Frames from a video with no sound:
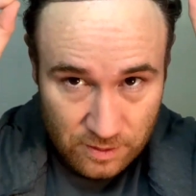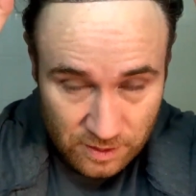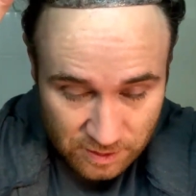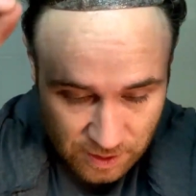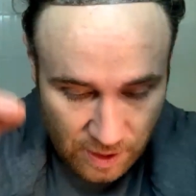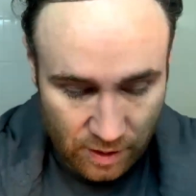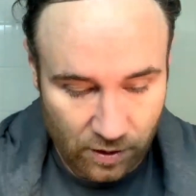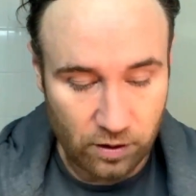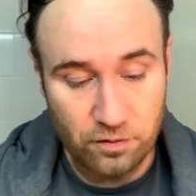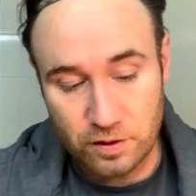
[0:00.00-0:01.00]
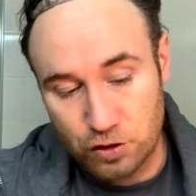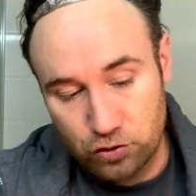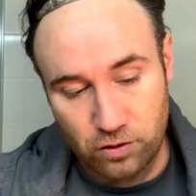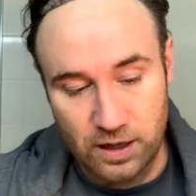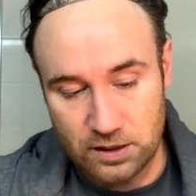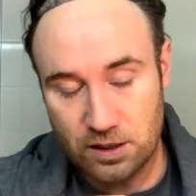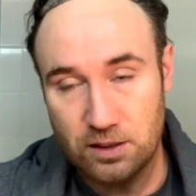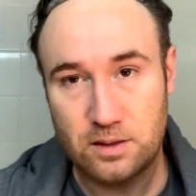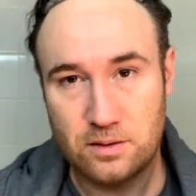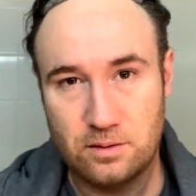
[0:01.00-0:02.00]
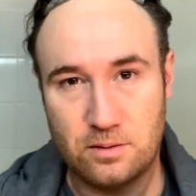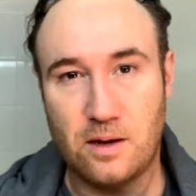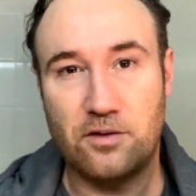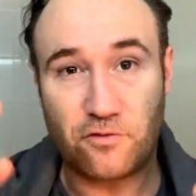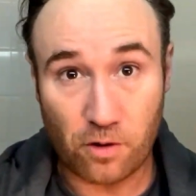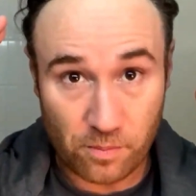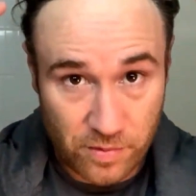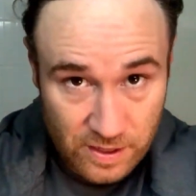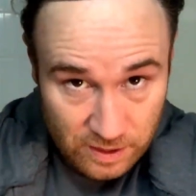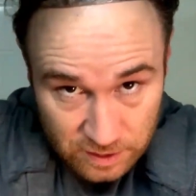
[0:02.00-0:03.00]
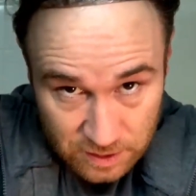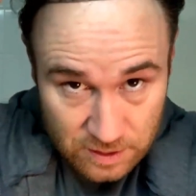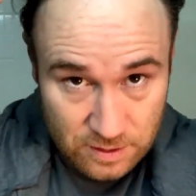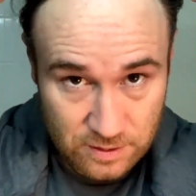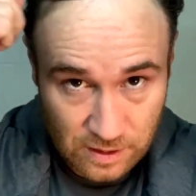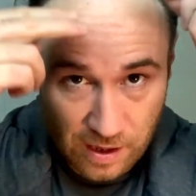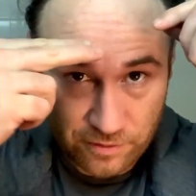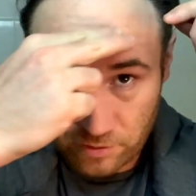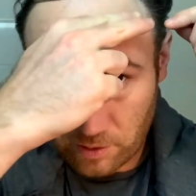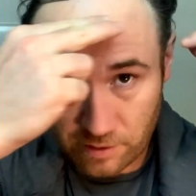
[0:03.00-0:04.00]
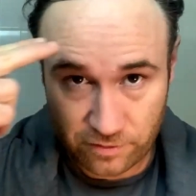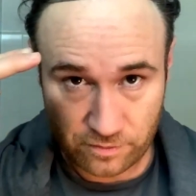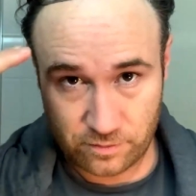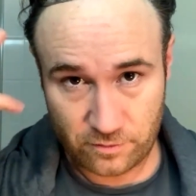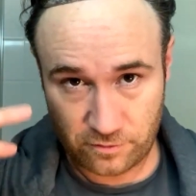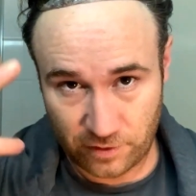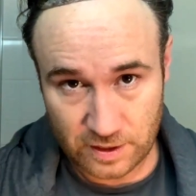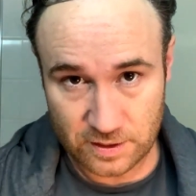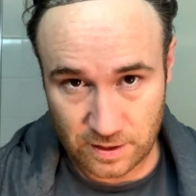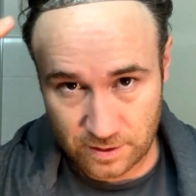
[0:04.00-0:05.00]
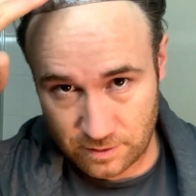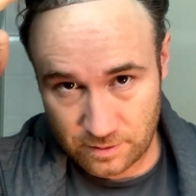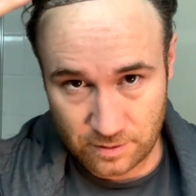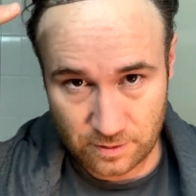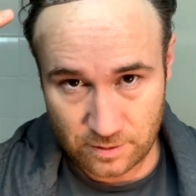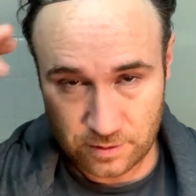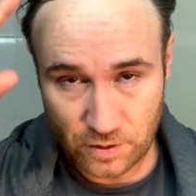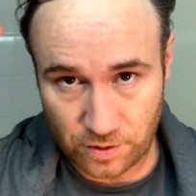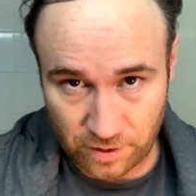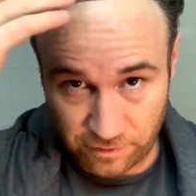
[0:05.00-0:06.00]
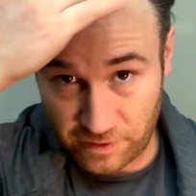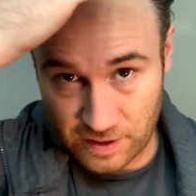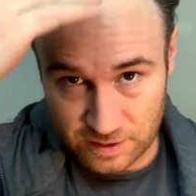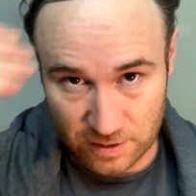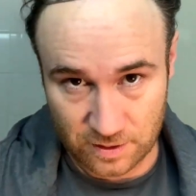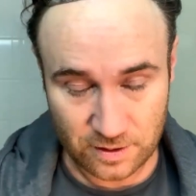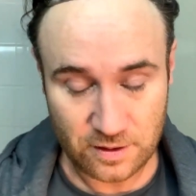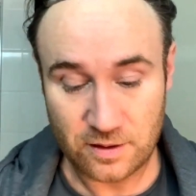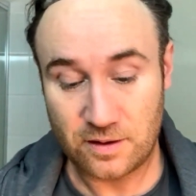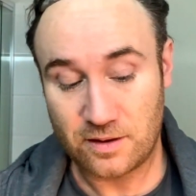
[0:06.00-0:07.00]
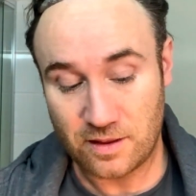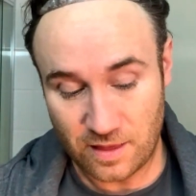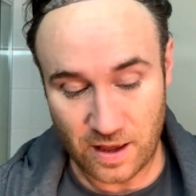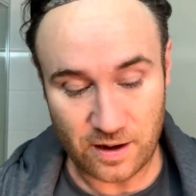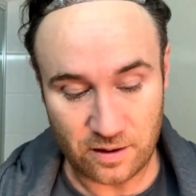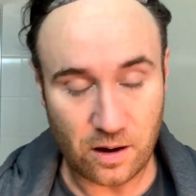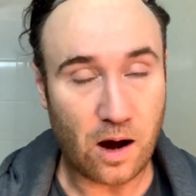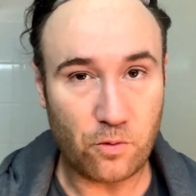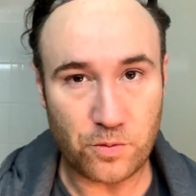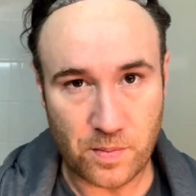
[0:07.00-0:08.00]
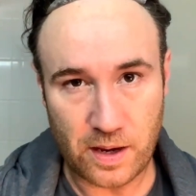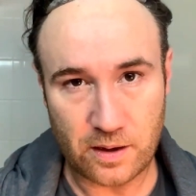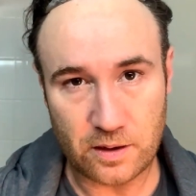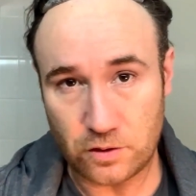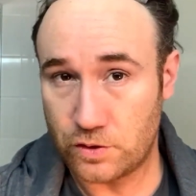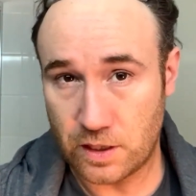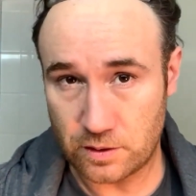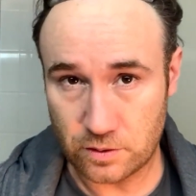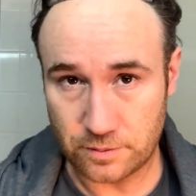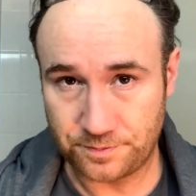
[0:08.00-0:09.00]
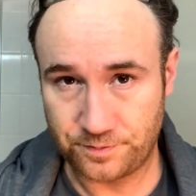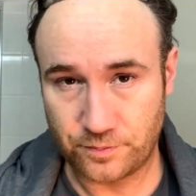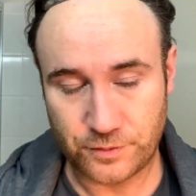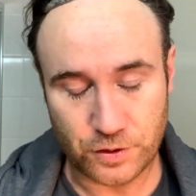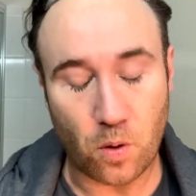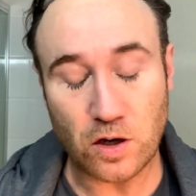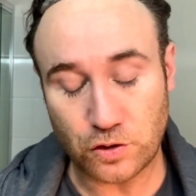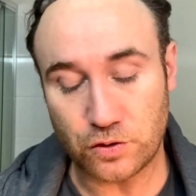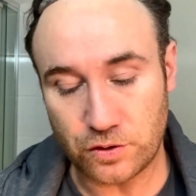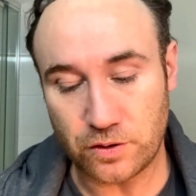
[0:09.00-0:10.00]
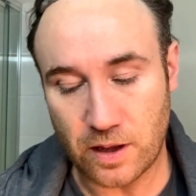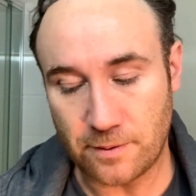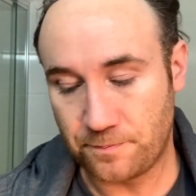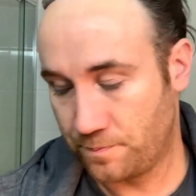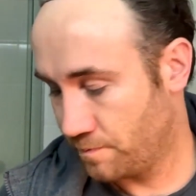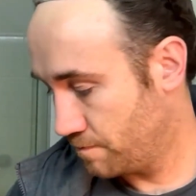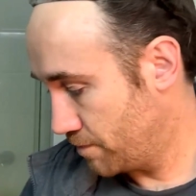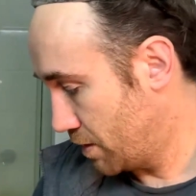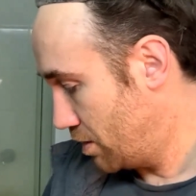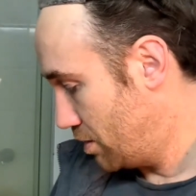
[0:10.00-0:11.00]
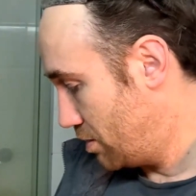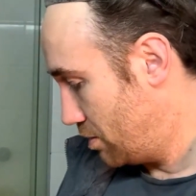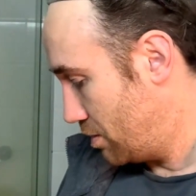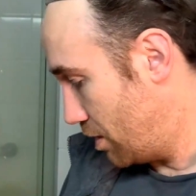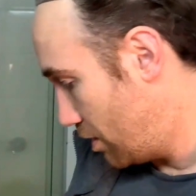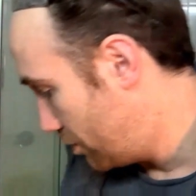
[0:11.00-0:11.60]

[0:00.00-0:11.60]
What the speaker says: you take it off, you trace it, and from this, after I've fixed it so that it fits, then I would make a new stencil. So I should do that.